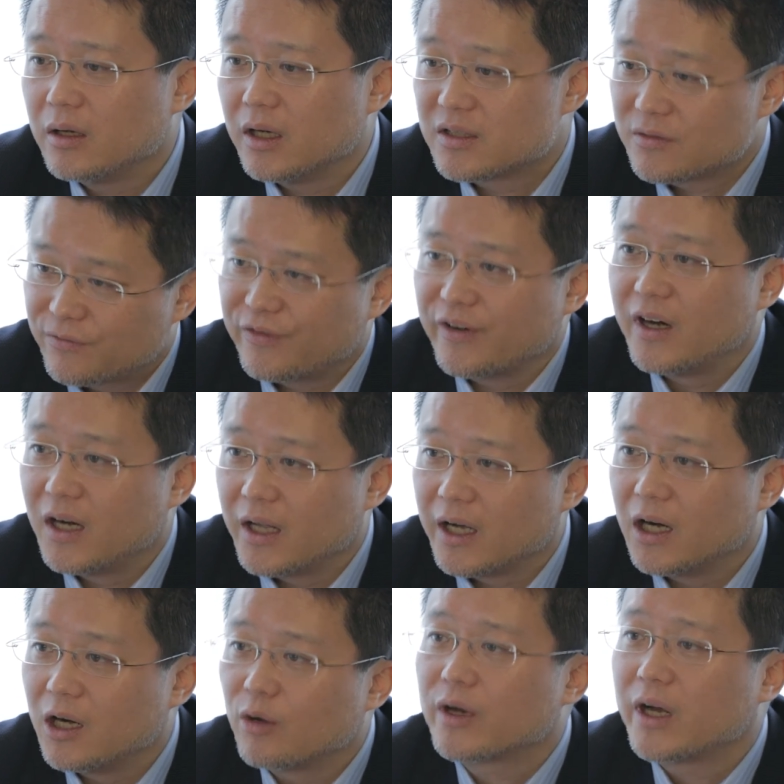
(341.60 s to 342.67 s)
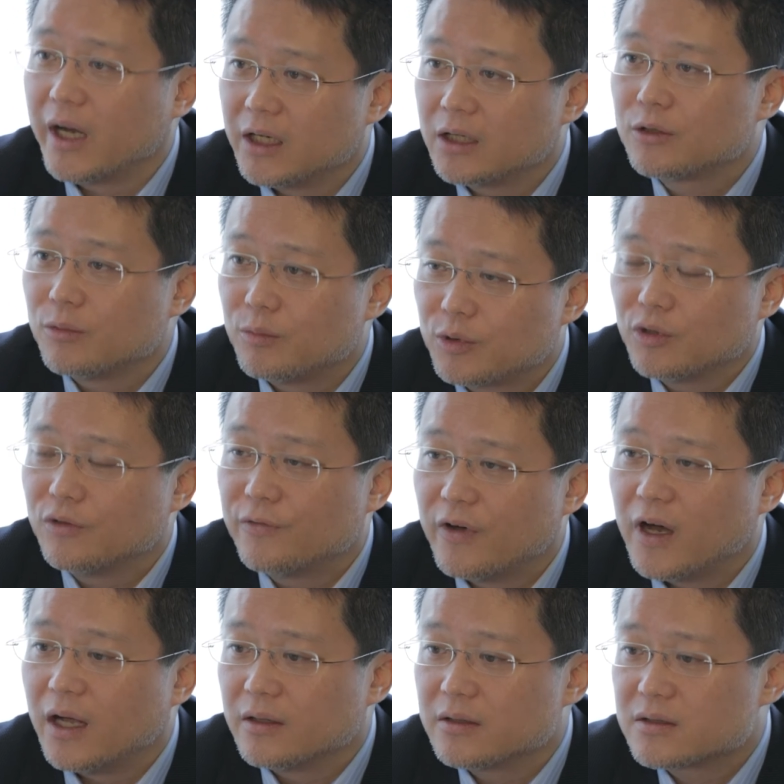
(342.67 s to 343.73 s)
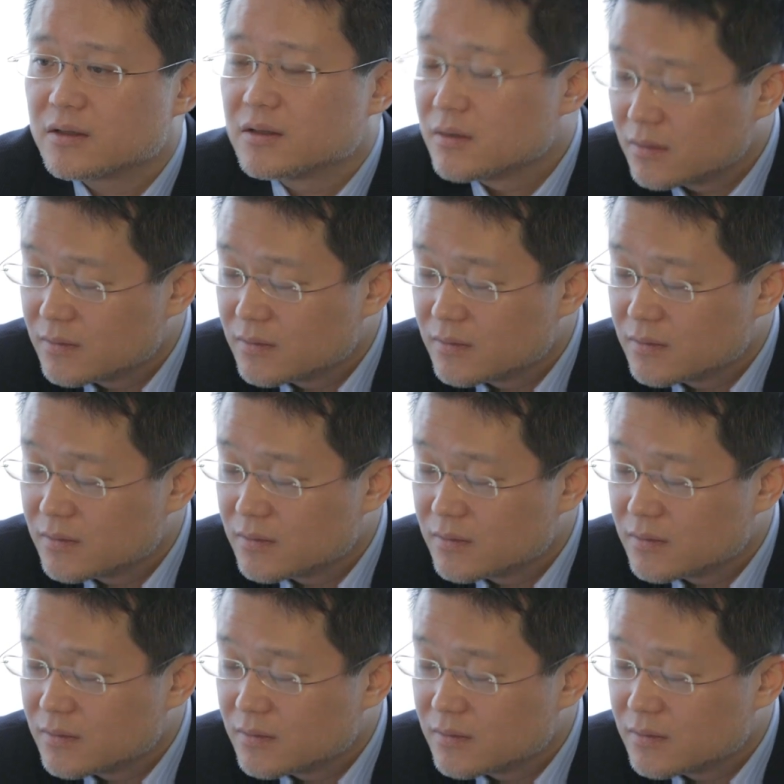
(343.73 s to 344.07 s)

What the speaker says: it's fairly allocated to funds.